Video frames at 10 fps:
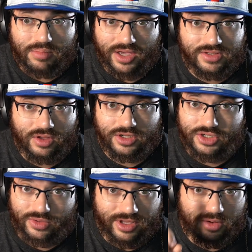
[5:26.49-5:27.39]
mixed
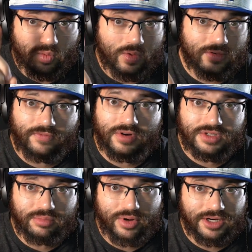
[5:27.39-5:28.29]
launch. You only get one
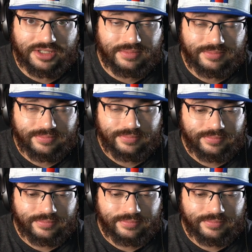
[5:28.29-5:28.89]
first impression.